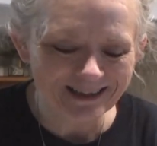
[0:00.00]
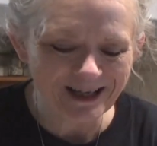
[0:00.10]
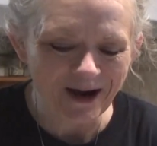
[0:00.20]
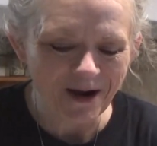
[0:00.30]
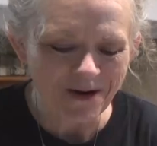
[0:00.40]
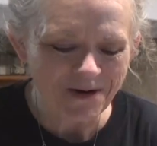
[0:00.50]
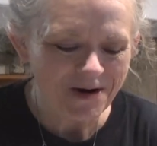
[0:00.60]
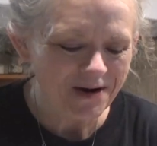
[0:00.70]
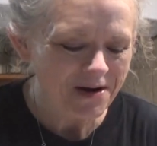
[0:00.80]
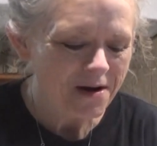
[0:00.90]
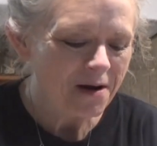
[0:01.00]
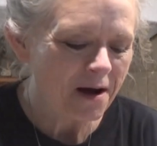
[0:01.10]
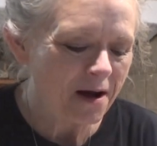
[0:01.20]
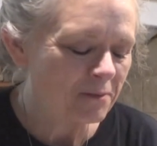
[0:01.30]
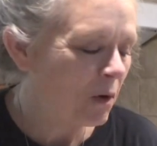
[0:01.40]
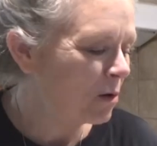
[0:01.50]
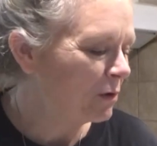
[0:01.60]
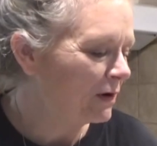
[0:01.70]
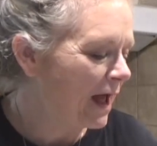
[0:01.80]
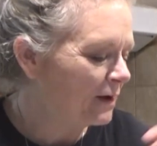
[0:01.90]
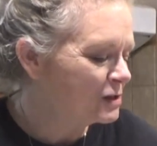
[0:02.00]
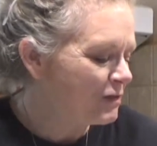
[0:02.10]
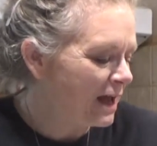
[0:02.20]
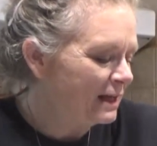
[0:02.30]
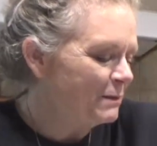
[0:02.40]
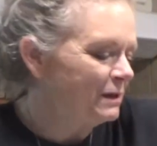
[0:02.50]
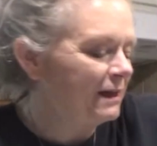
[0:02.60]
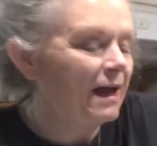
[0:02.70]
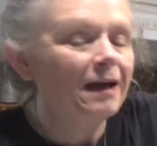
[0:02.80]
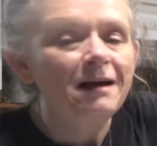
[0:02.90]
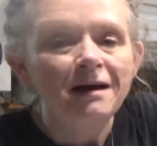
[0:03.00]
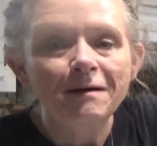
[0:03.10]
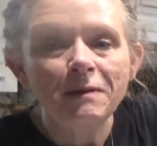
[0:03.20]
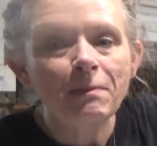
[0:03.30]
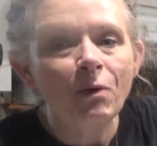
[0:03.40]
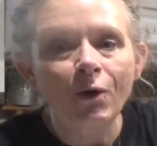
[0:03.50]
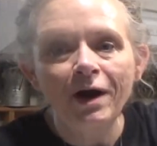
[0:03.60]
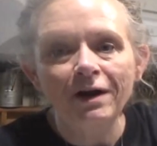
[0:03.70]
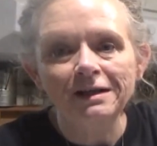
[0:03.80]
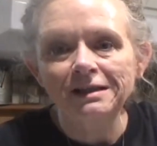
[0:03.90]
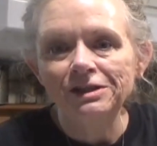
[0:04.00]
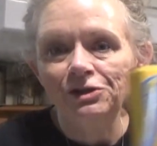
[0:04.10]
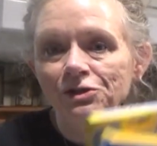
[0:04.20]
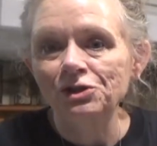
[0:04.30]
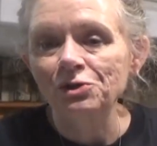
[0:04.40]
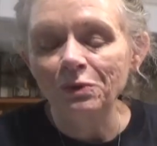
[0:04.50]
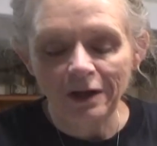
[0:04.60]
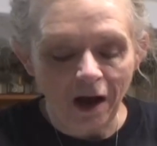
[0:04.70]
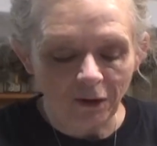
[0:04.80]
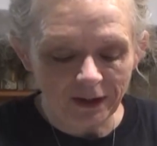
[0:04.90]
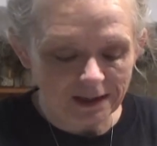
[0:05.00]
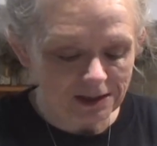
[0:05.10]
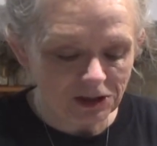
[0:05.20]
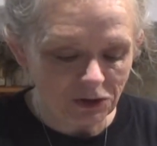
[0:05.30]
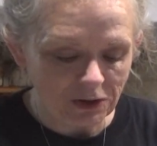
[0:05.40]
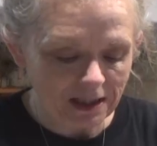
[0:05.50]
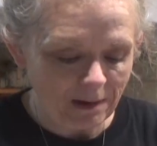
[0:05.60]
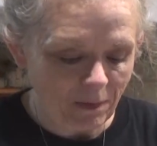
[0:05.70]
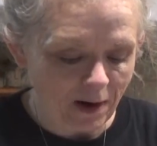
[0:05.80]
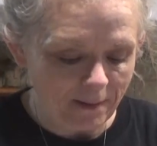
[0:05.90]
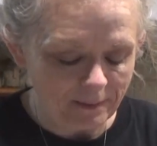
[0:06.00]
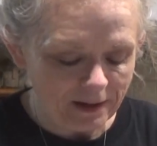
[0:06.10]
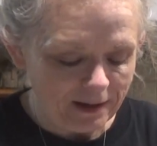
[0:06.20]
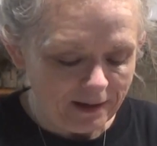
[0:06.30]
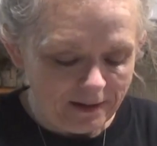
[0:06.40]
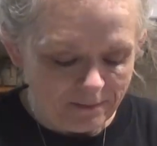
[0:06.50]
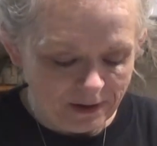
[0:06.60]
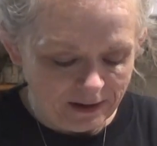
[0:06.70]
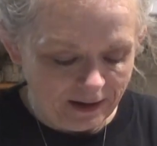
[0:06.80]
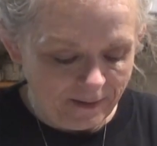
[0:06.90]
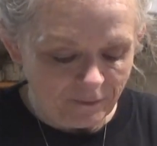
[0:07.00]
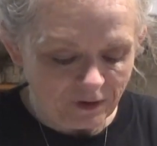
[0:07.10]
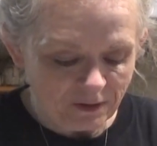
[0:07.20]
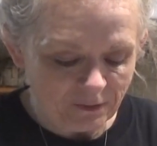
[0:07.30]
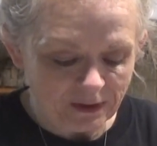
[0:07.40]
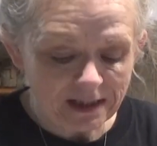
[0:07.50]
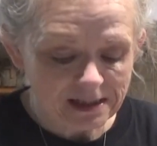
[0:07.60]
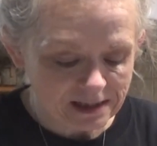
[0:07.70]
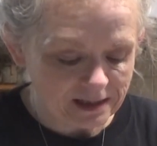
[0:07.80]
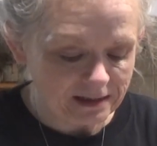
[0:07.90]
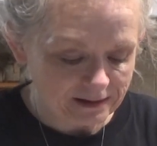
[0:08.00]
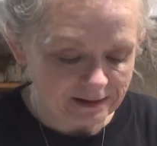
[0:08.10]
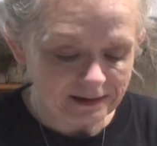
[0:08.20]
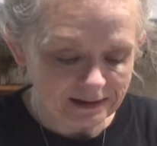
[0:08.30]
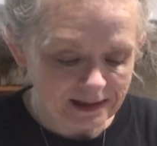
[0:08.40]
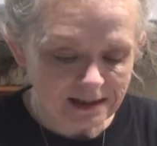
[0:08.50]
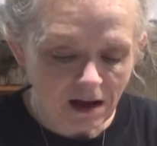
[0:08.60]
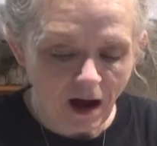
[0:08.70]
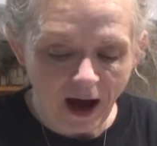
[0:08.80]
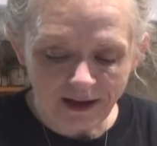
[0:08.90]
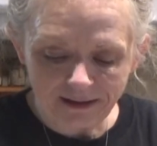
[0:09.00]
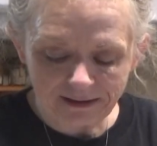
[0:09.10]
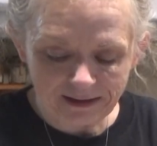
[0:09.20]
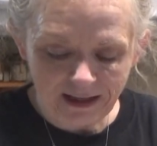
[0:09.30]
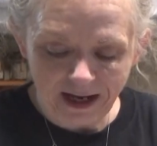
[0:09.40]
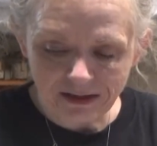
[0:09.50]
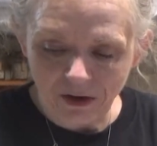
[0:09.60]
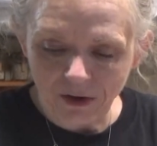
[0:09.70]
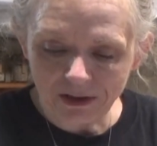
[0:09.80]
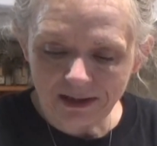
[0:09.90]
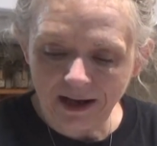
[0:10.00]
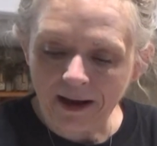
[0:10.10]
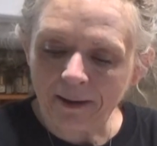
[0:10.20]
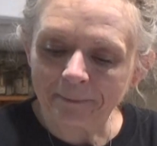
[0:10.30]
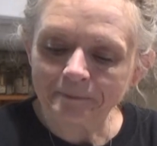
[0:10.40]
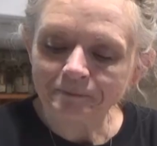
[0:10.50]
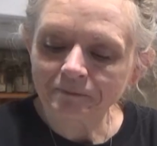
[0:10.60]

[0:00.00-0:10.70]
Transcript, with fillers: so what we're on the house panning with that. My poor air conditioner is doing all it can do to keep up. But um, when it's this hot, it has a hard time.